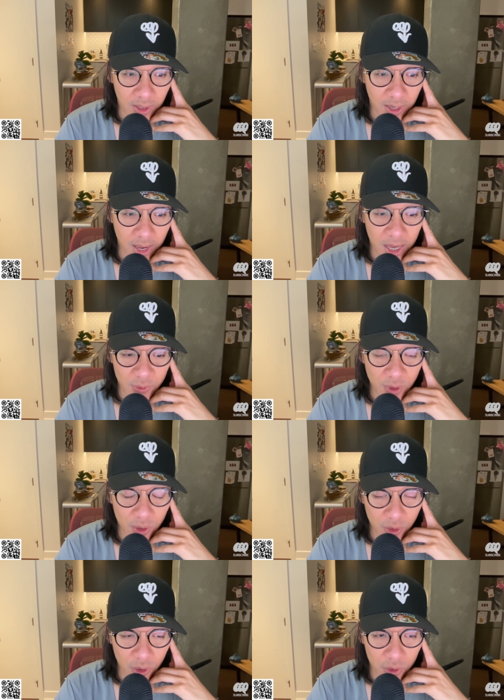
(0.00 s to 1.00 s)
As we all
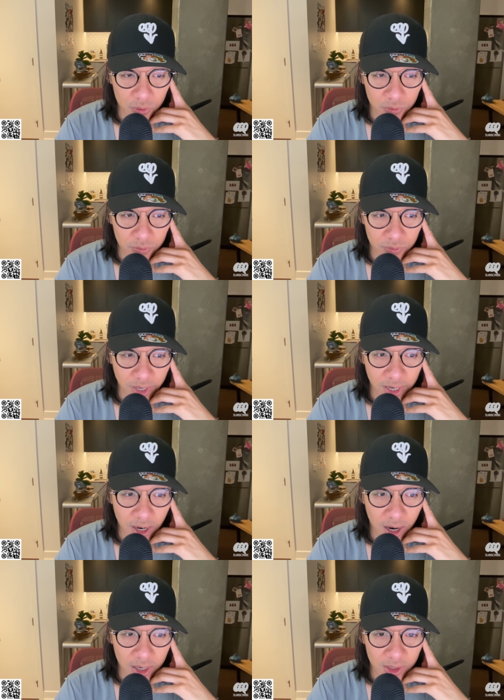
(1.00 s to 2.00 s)
know,
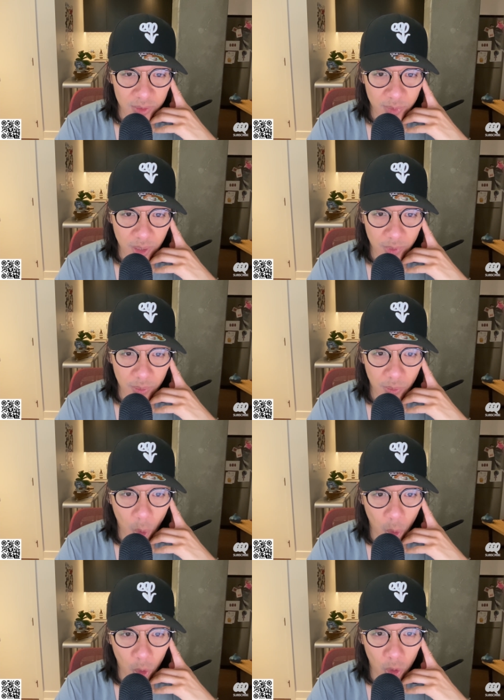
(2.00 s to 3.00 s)
AI is becoming
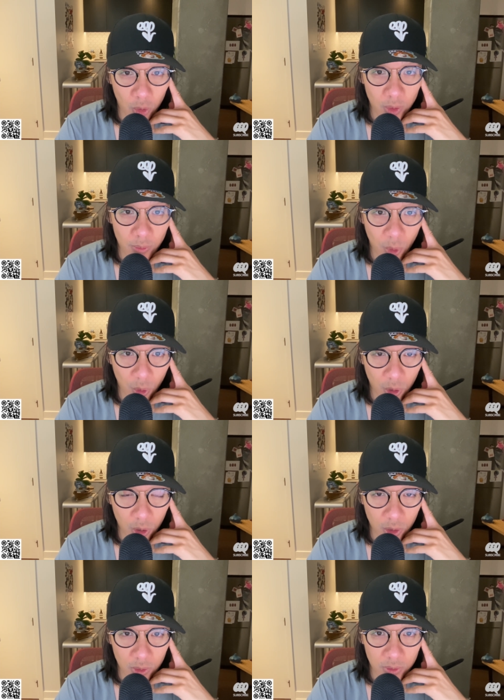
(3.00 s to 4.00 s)
more and
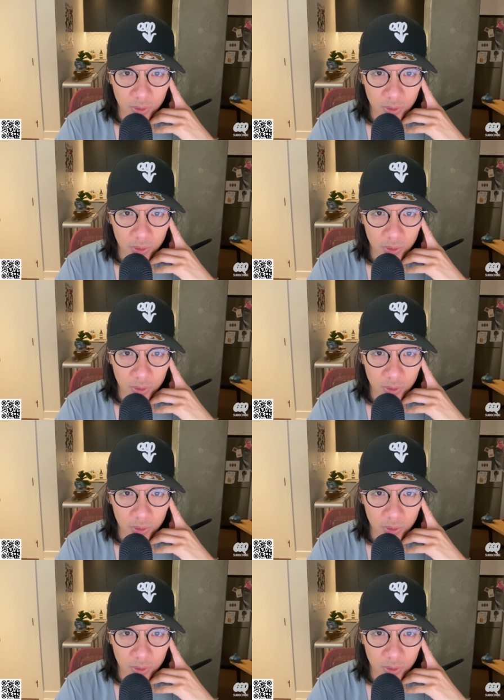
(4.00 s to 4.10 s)
more